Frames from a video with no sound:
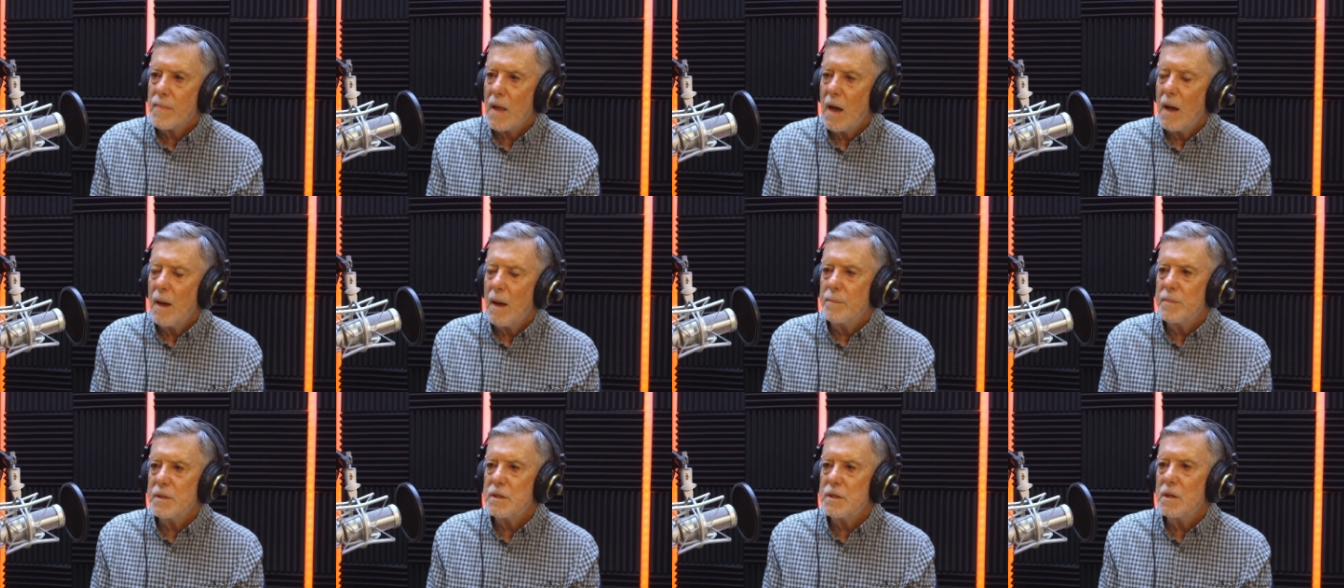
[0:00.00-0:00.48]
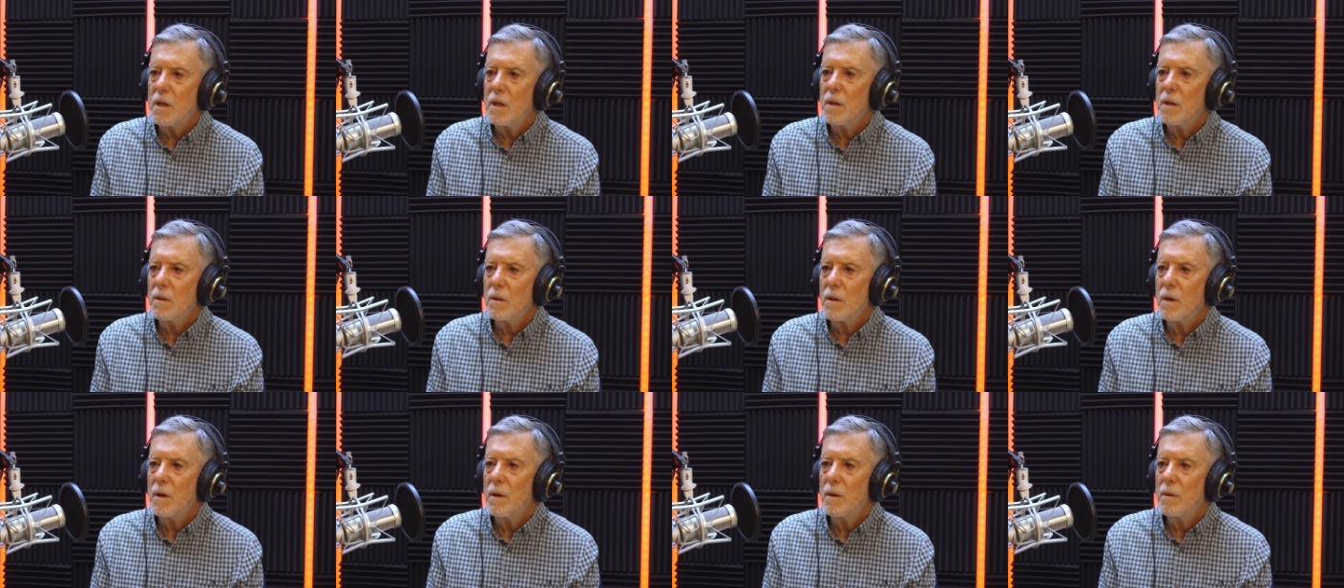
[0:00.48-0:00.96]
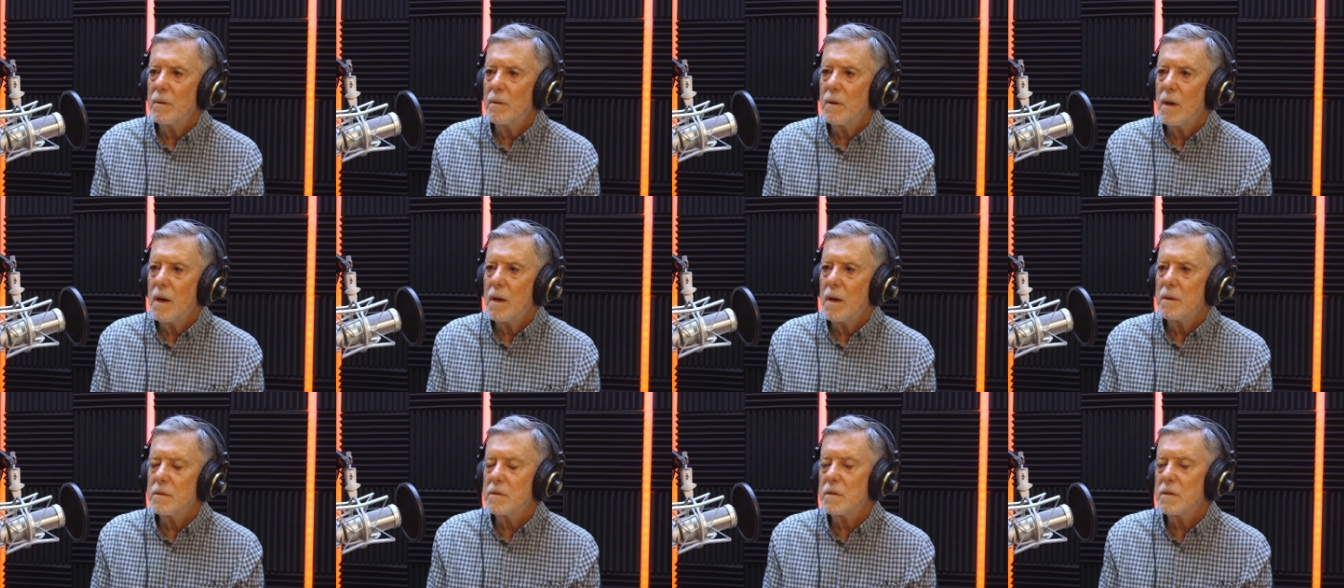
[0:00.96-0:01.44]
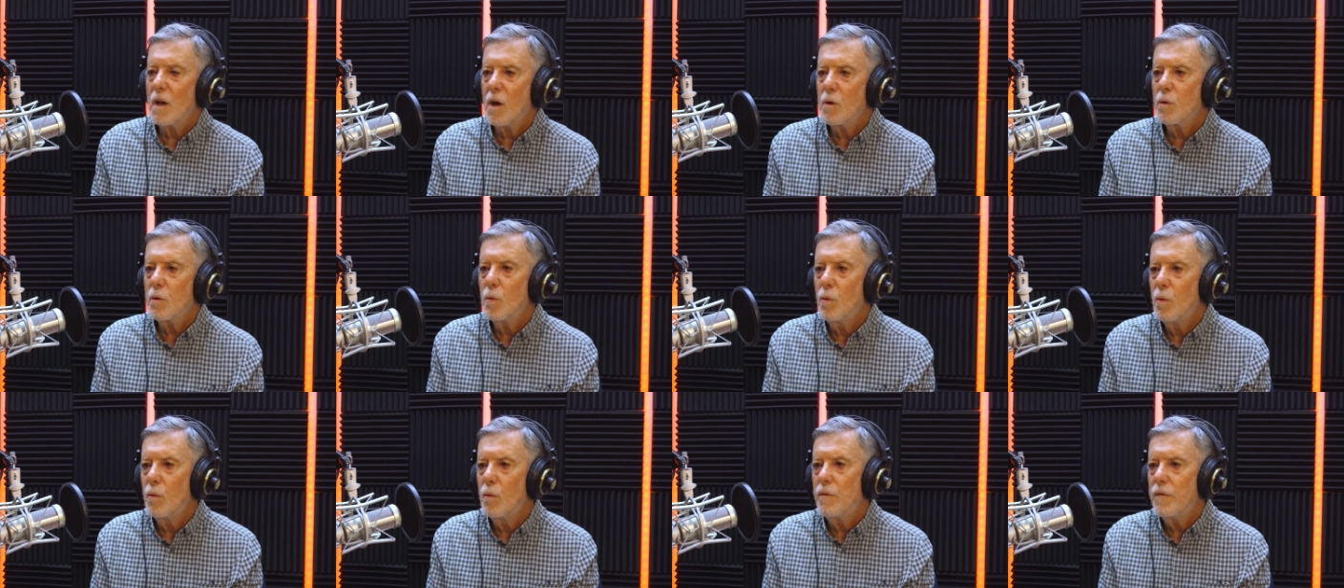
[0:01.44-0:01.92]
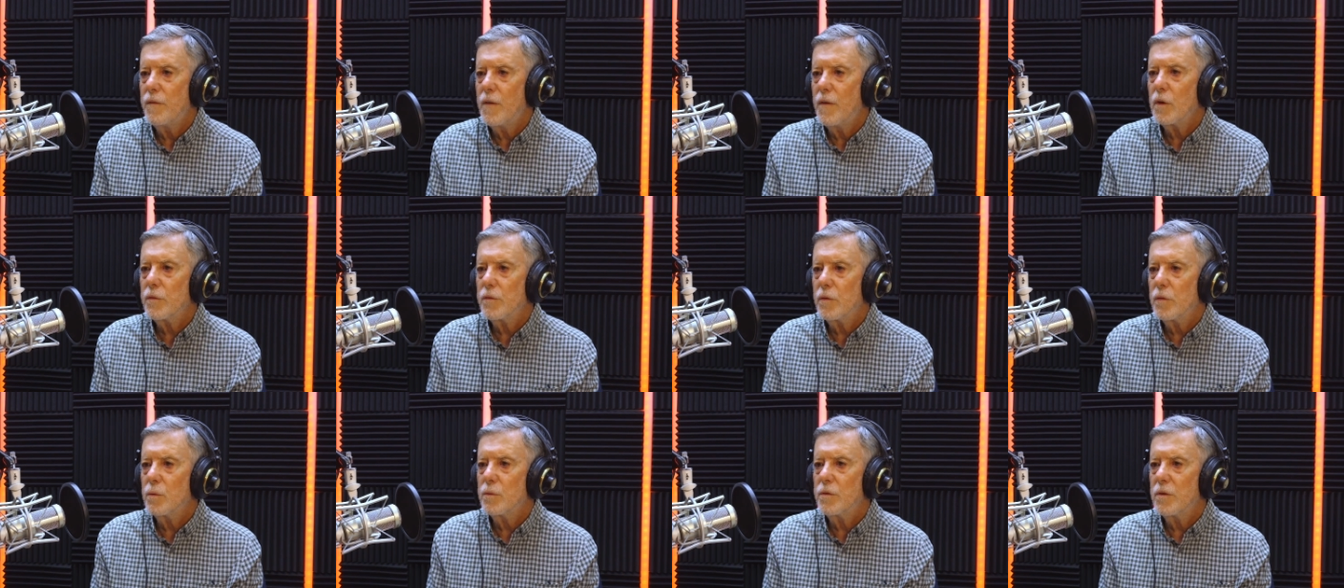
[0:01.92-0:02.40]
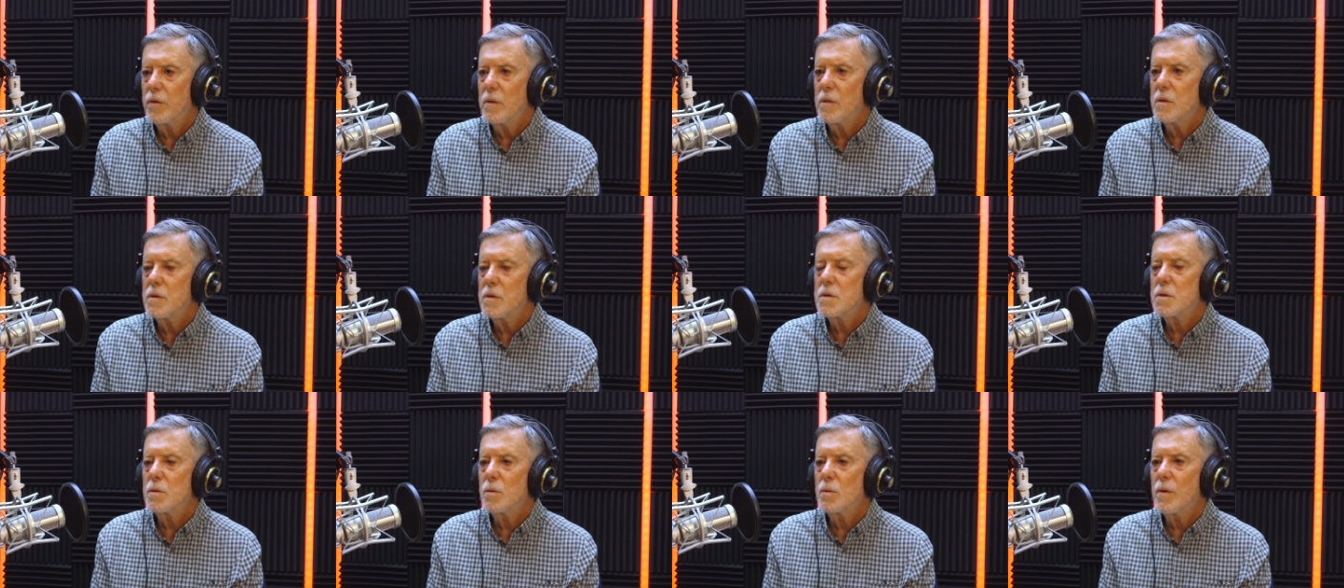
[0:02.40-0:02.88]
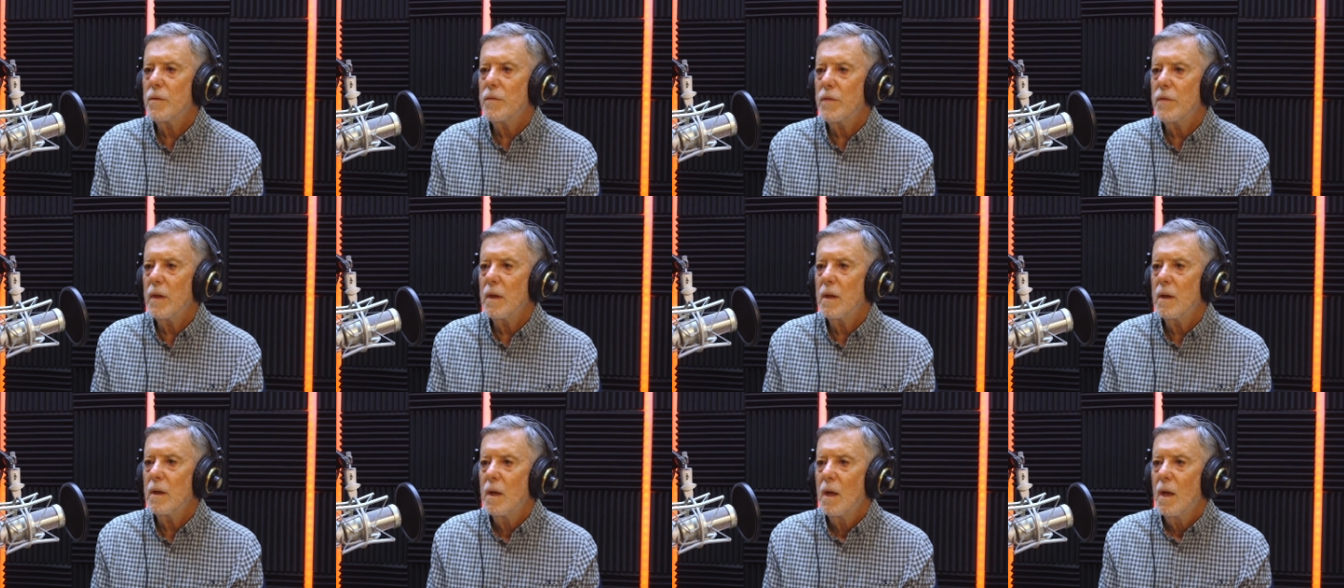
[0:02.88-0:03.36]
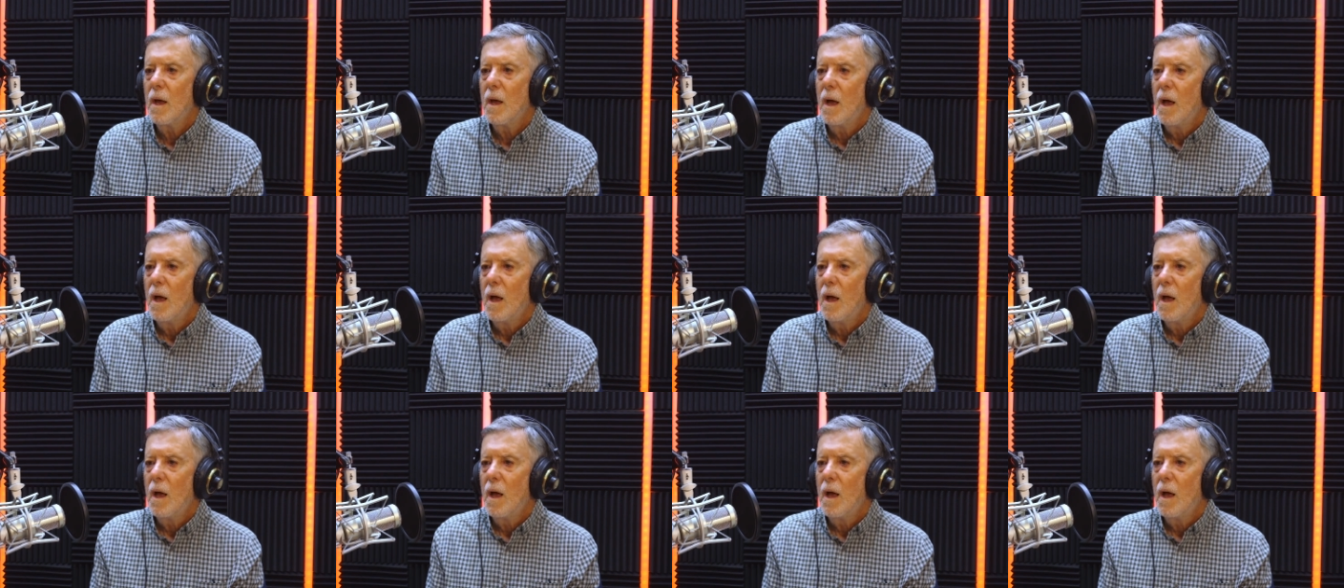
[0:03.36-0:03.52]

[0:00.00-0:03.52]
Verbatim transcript: particular so-called fossils and this sort of thing,